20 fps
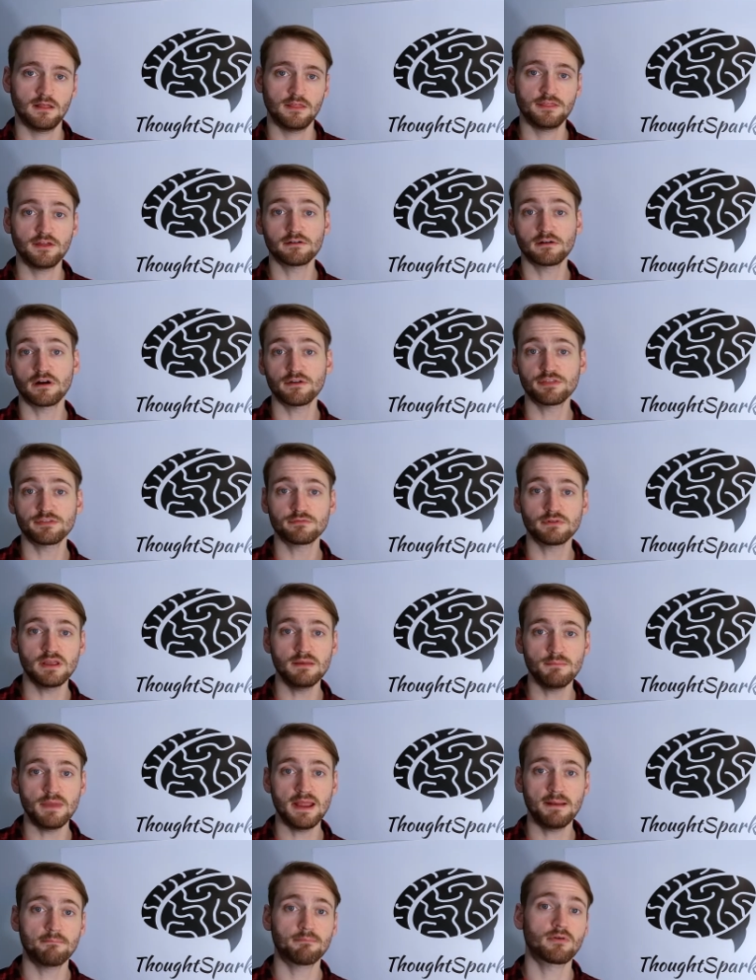there are three
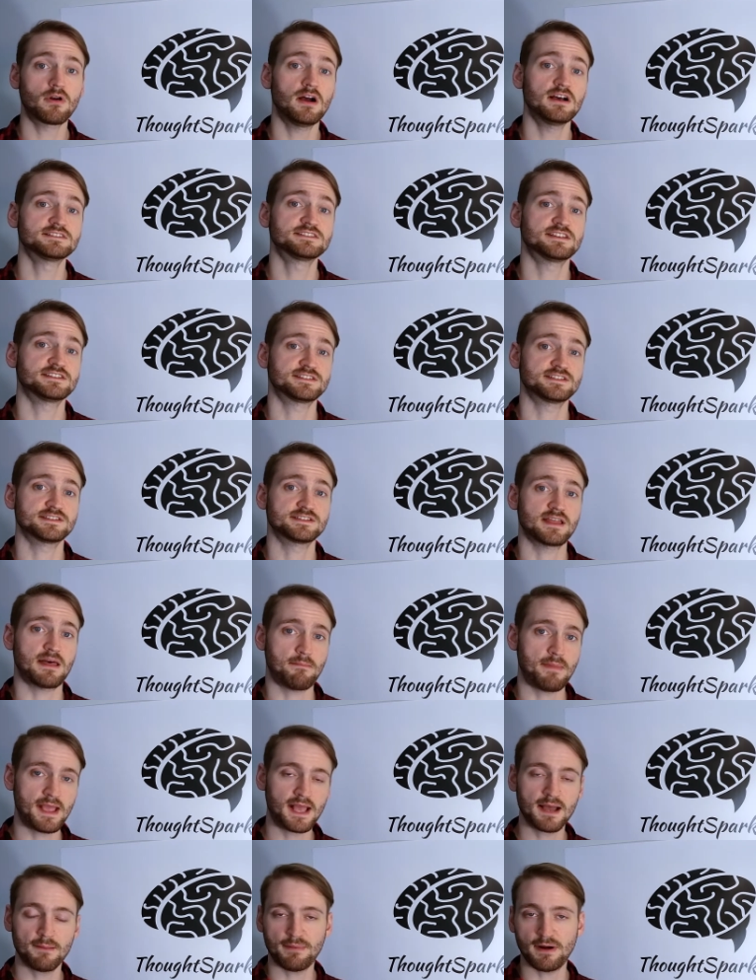main processes that
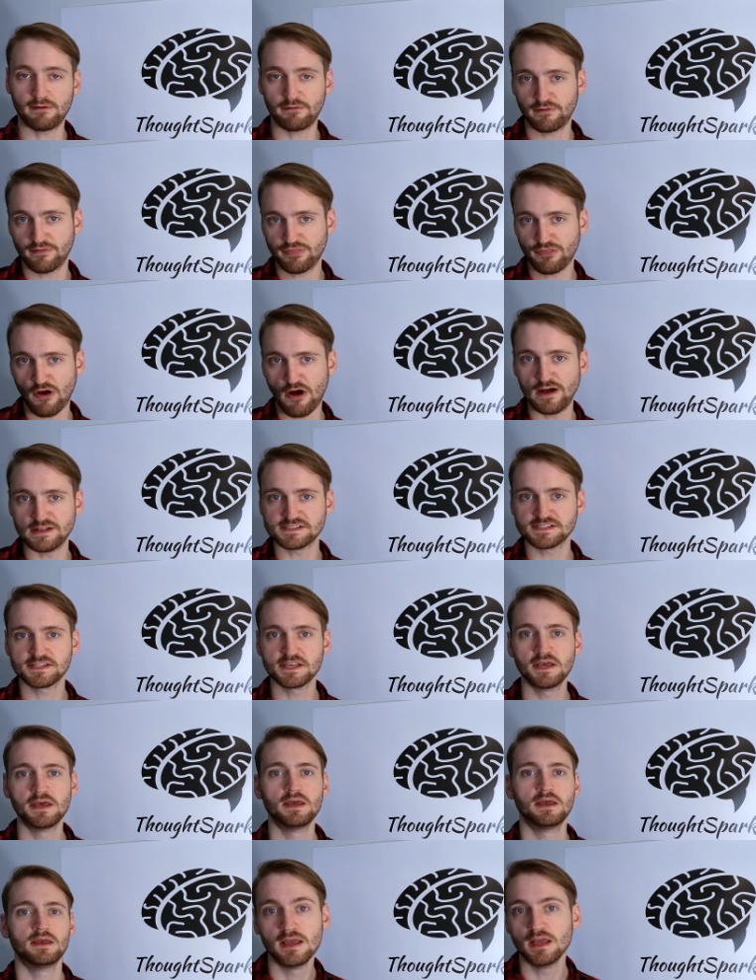make up our thoughts.
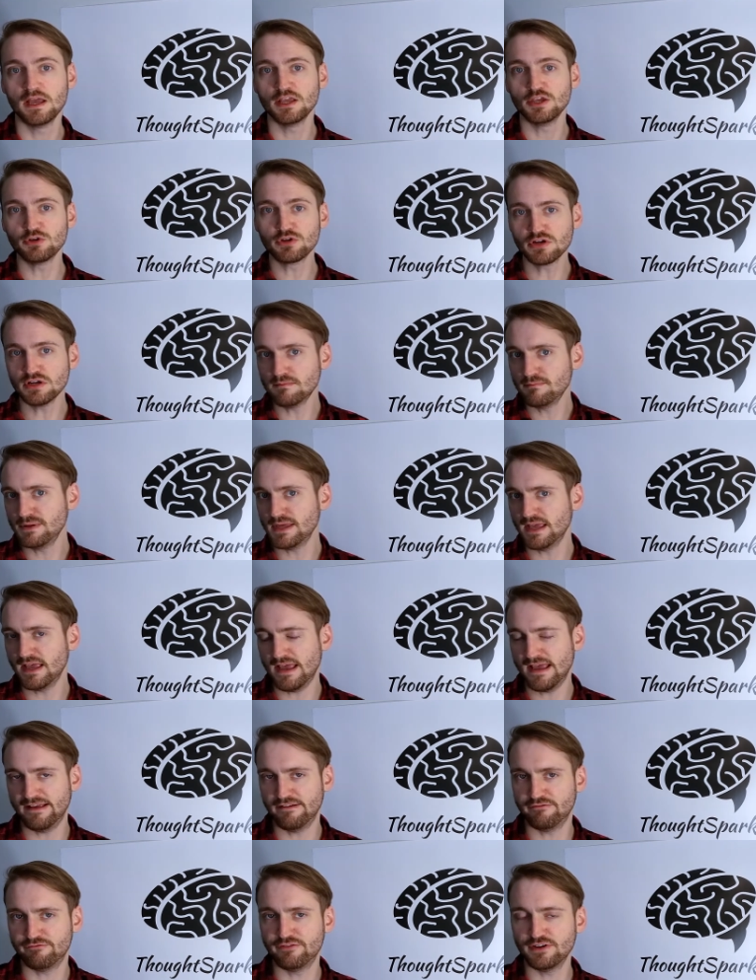You could be
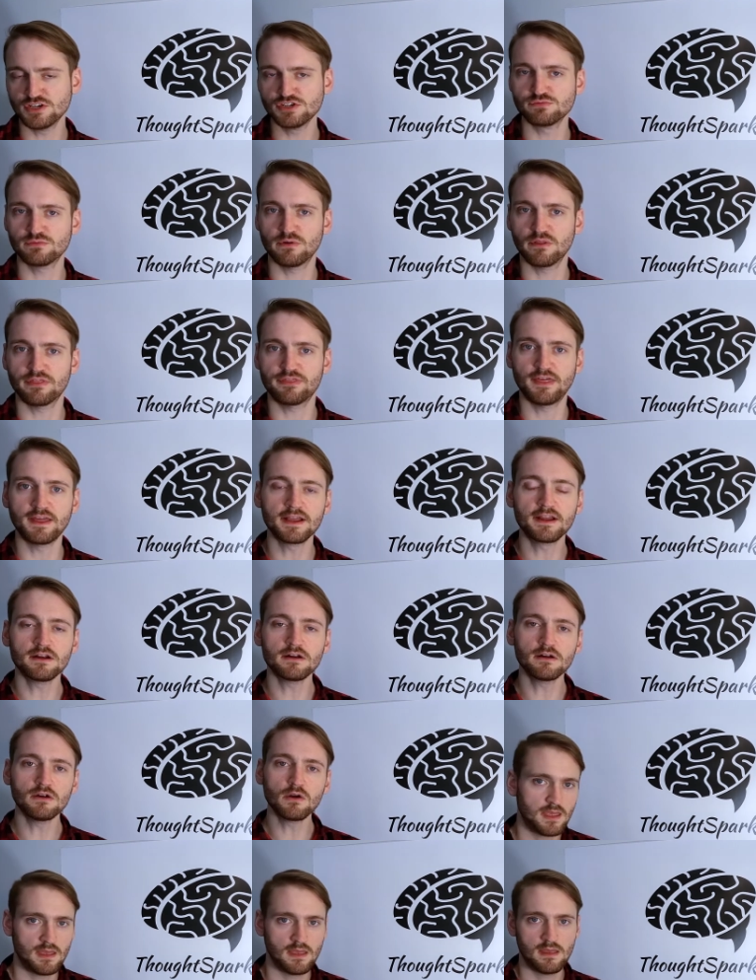a visual
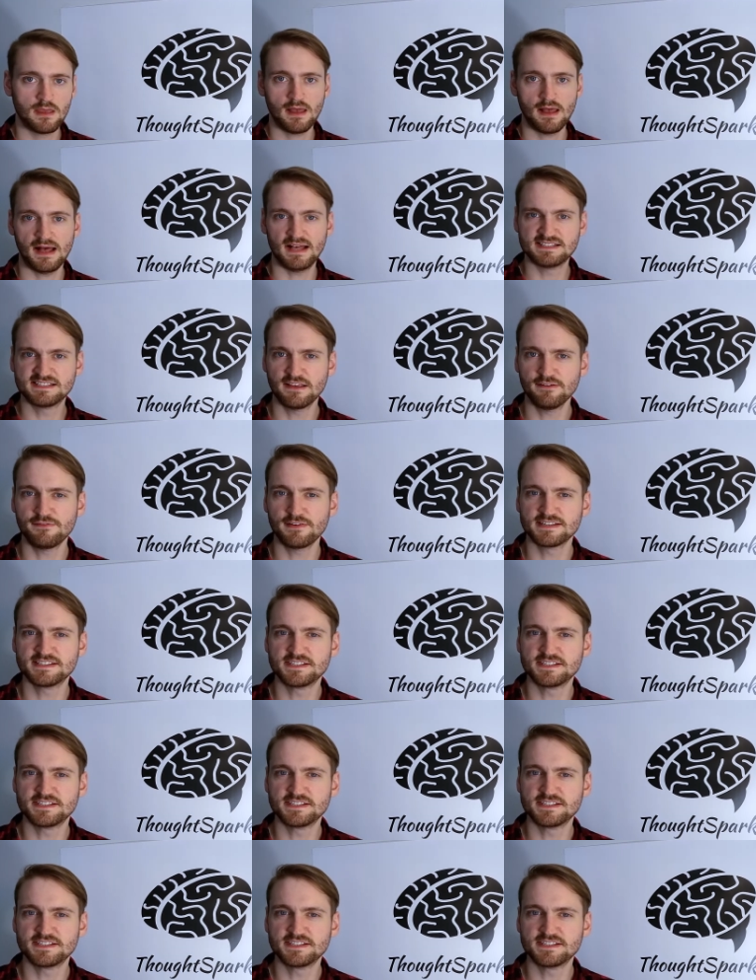thinker, as if a